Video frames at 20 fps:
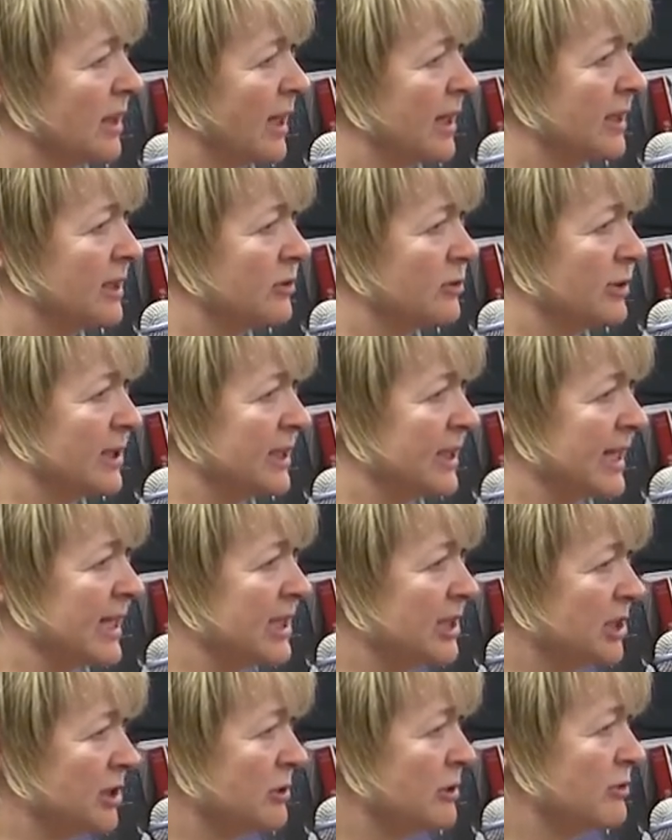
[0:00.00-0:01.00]
I could read
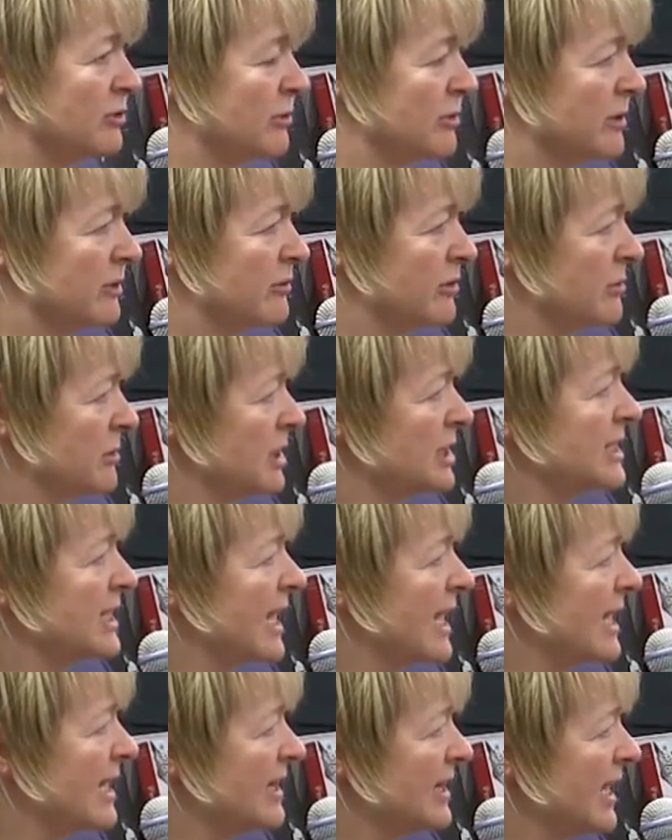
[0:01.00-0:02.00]
issues from from the
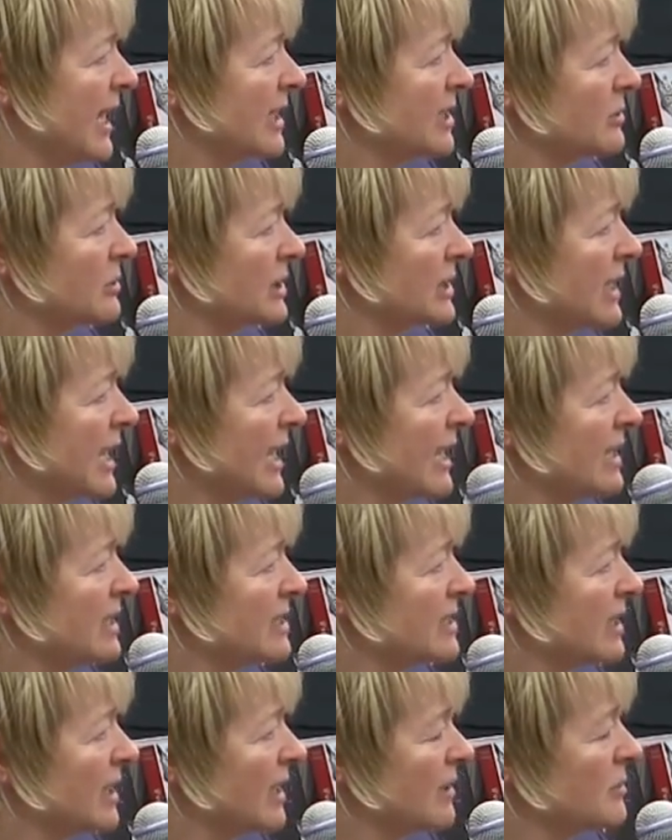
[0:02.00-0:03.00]
day, the actual
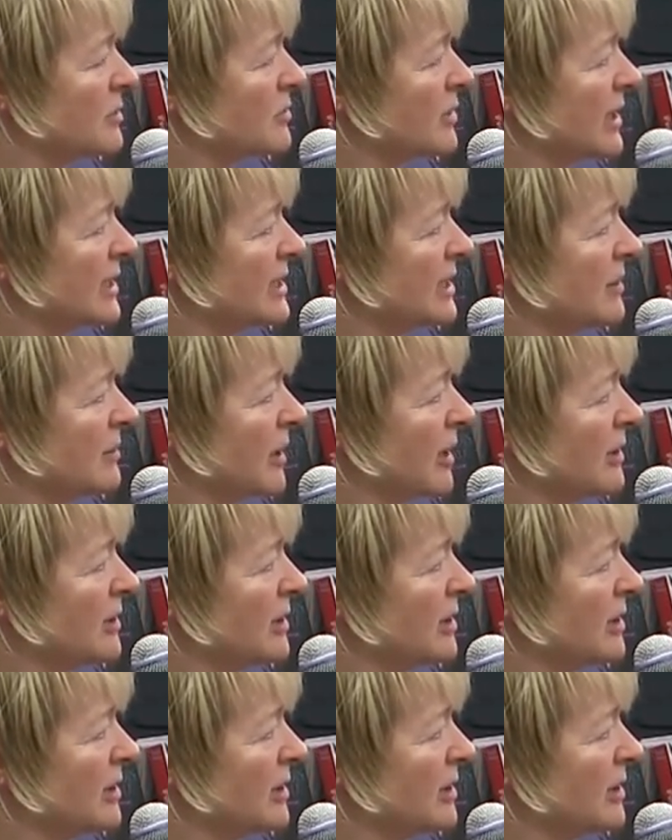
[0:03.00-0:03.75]
days that I was writing about.